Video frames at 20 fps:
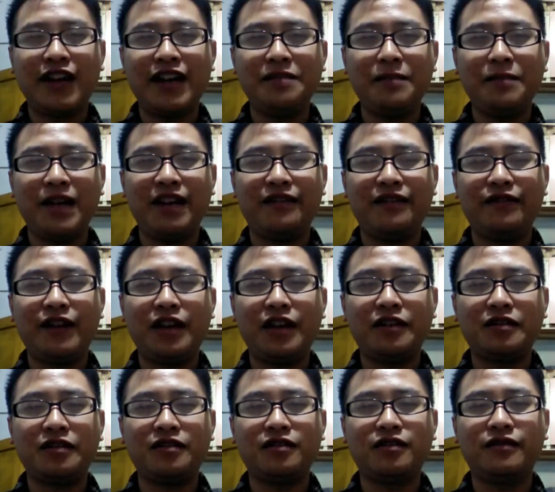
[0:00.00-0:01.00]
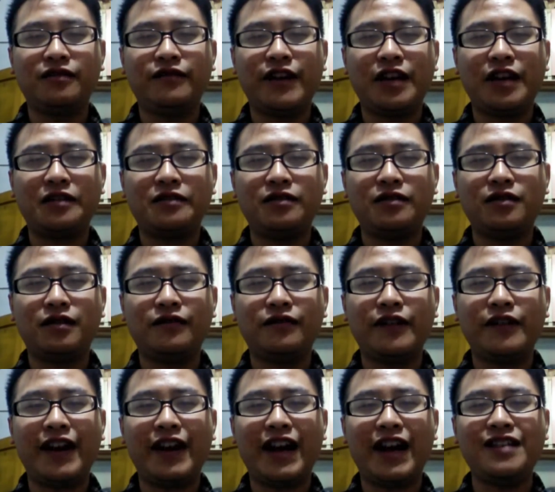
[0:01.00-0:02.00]
me, very good, very cool, very
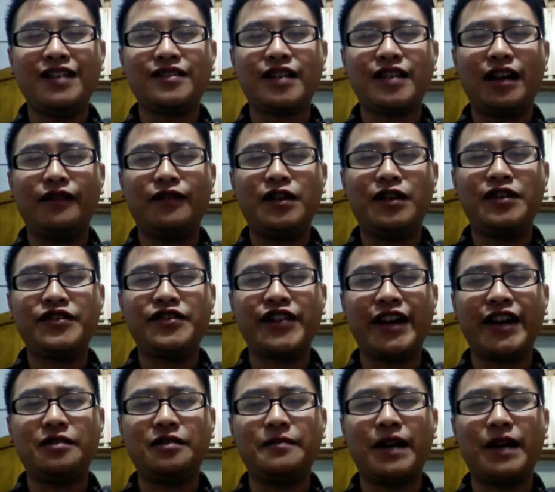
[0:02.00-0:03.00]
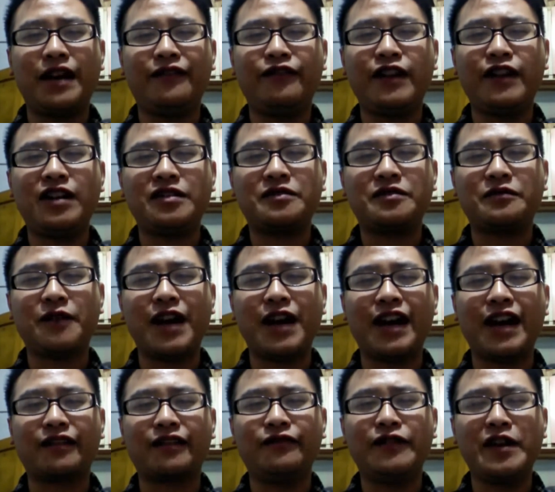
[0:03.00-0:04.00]
handsome, very gentleman, very swag,
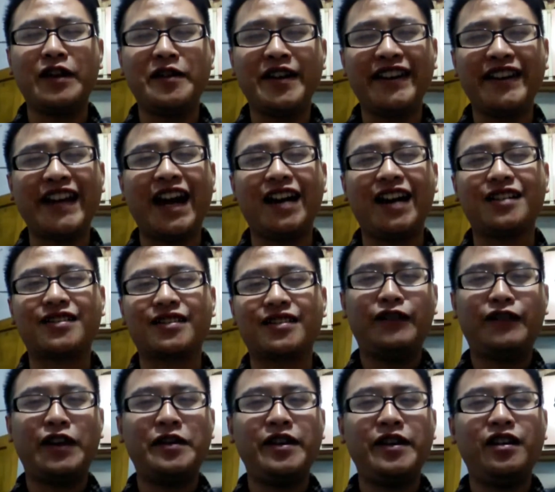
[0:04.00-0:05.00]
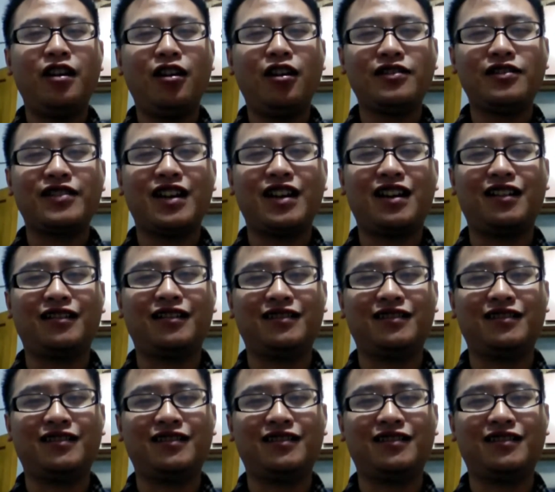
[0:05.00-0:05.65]
very nice, very awesome.